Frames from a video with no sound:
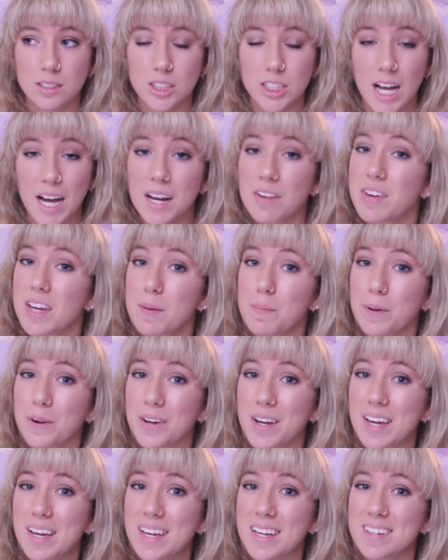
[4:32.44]
kind of a
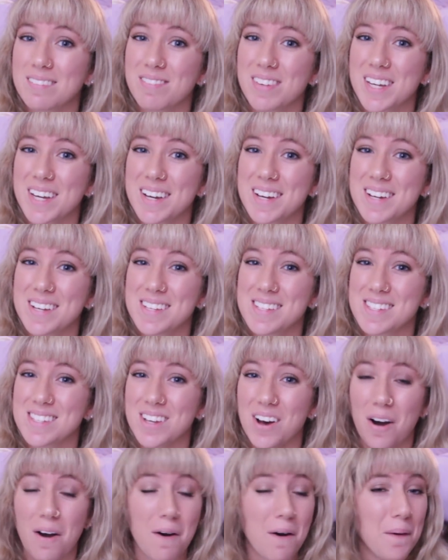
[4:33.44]
hypocrite,
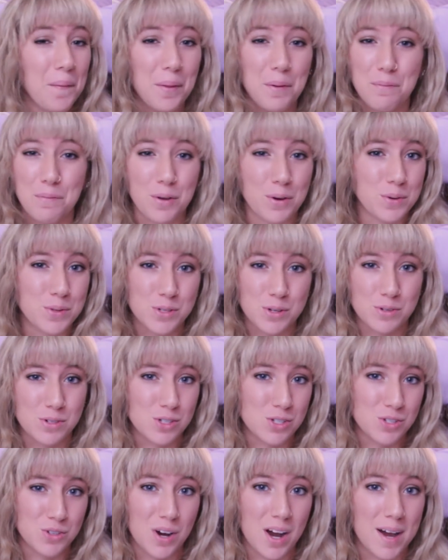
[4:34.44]
because all of those are
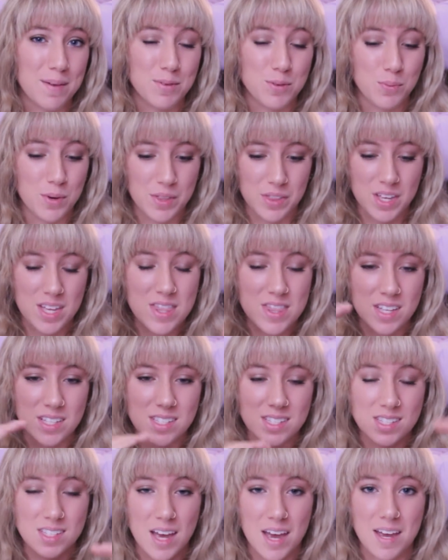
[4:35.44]
described within the
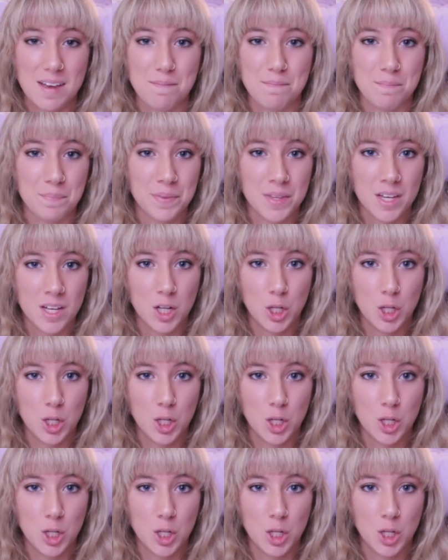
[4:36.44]
same